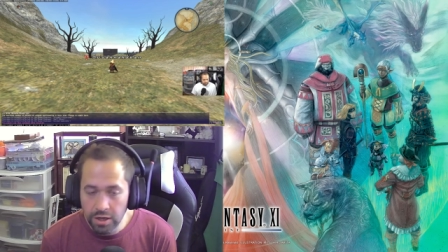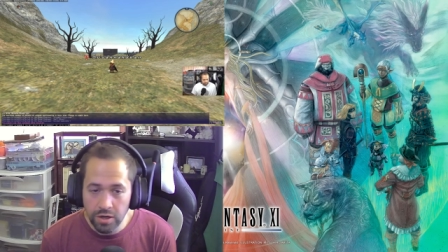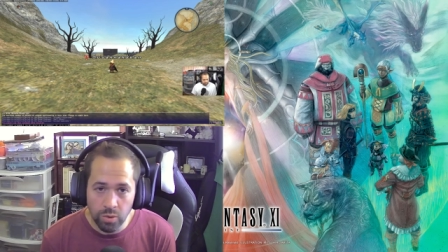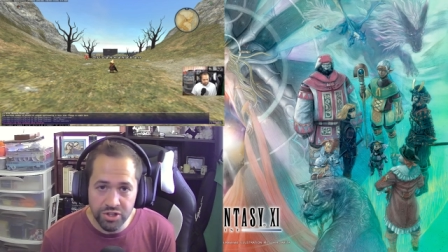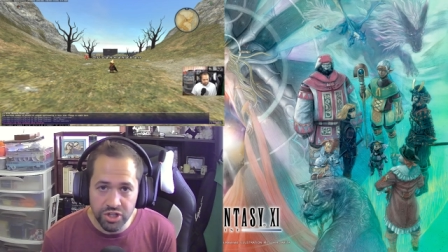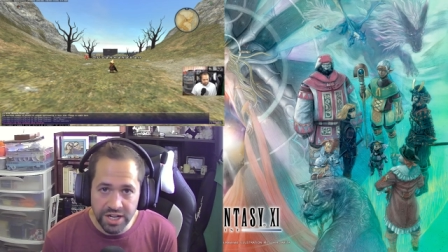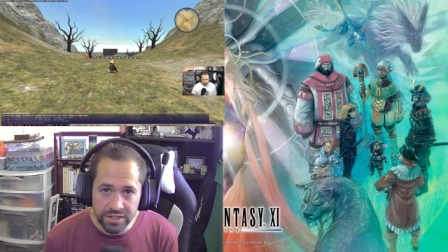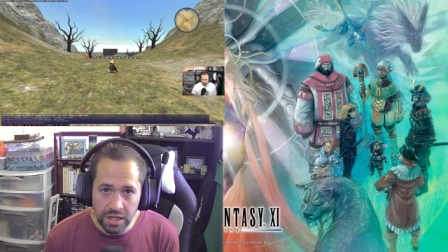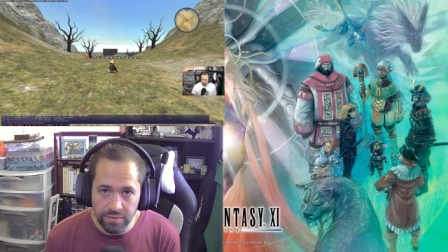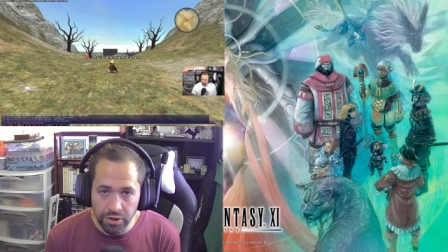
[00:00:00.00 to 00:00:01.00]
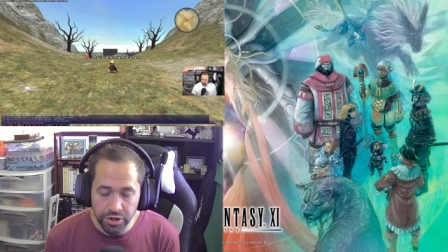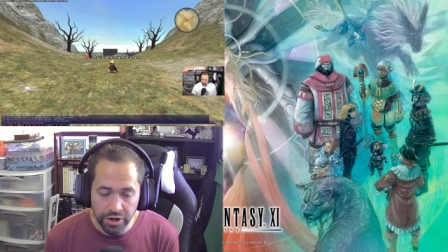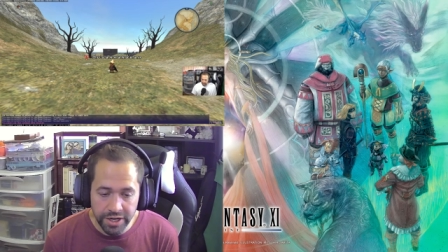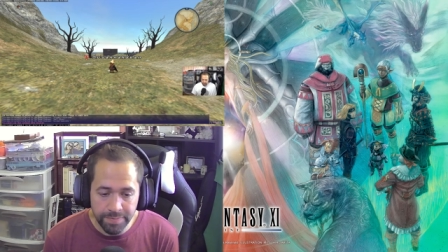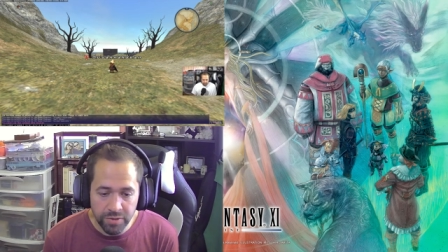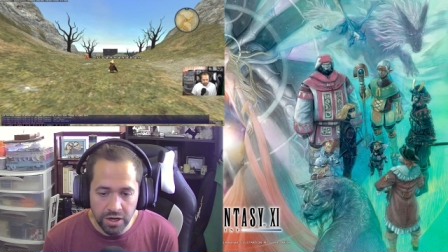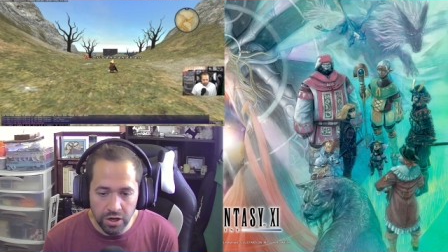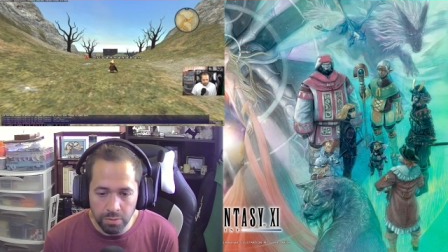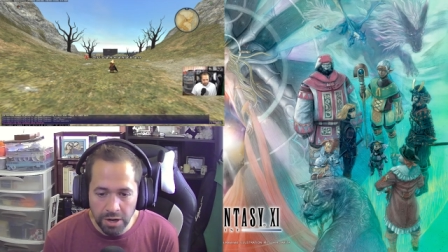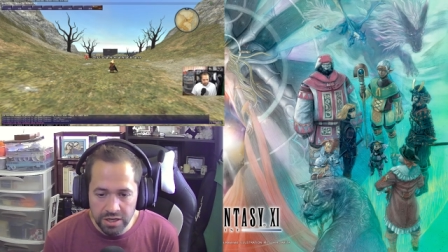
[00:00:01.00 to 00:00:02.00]
Once you get to level 30,
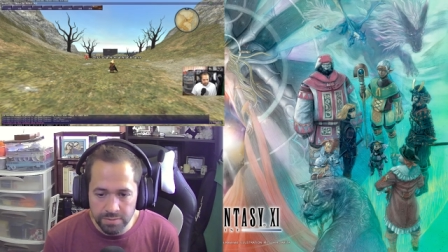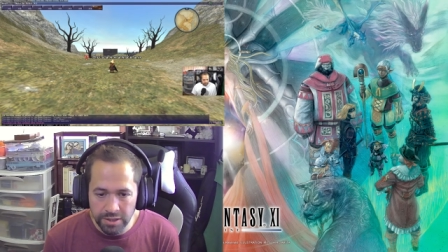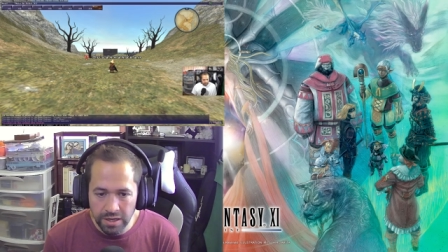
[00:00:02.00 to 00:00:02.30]
approximately,